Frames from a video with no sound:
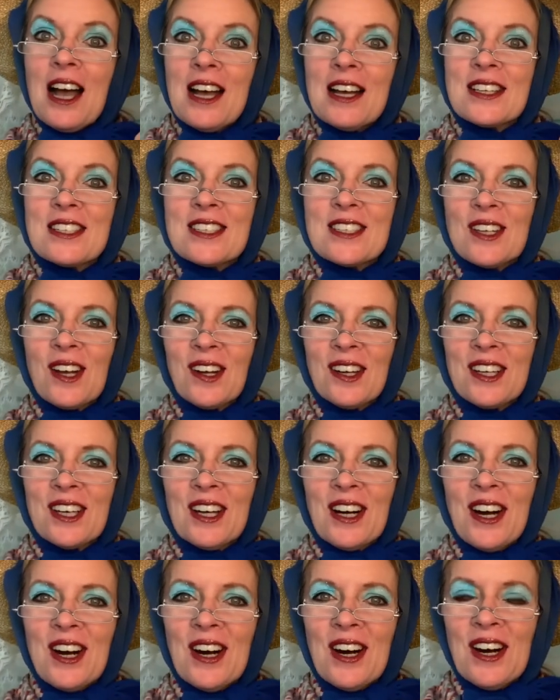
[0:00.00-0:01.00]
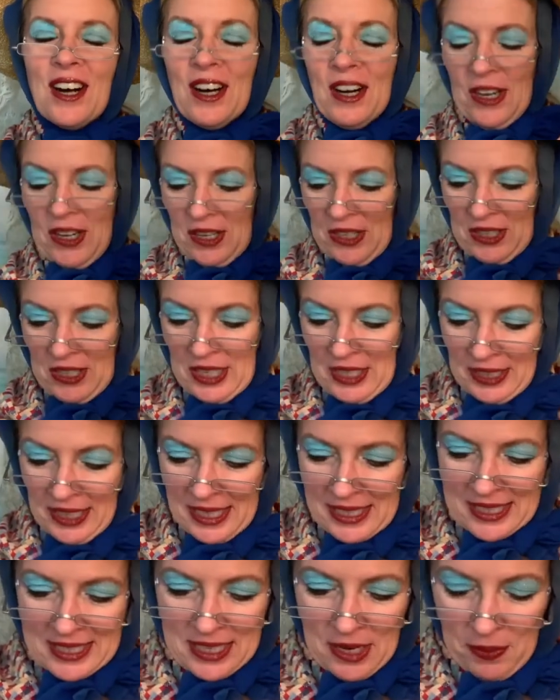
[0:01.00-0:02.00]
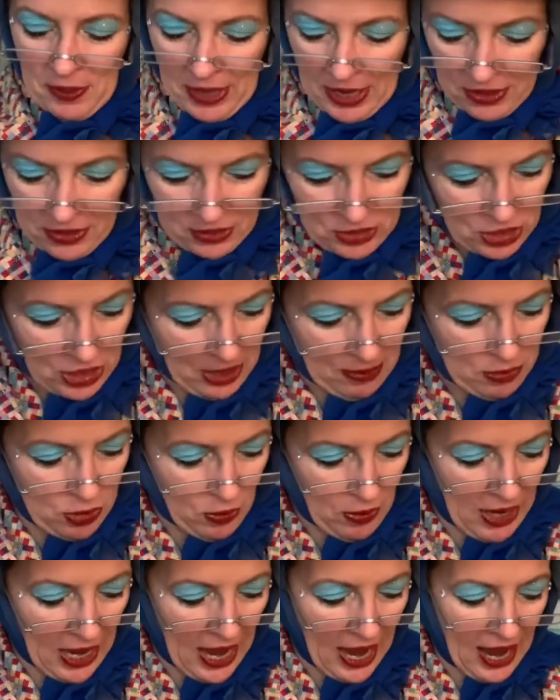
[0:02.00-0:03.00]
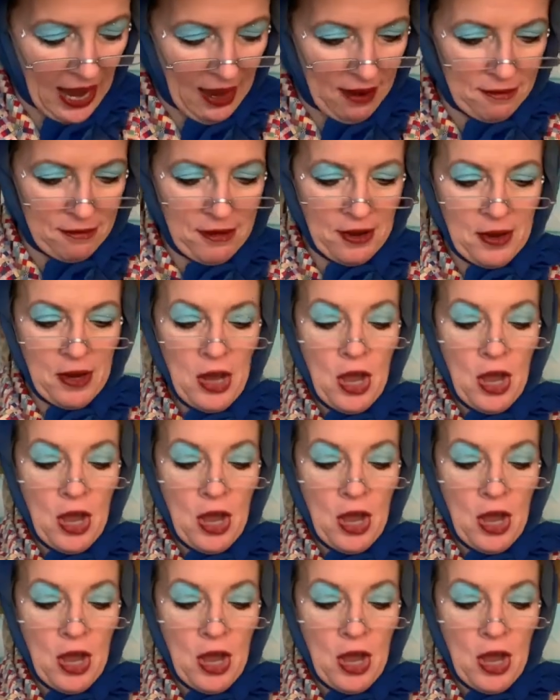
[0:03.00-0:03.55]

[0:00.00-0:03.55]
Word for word: Circle. Let's see what other shapes we have.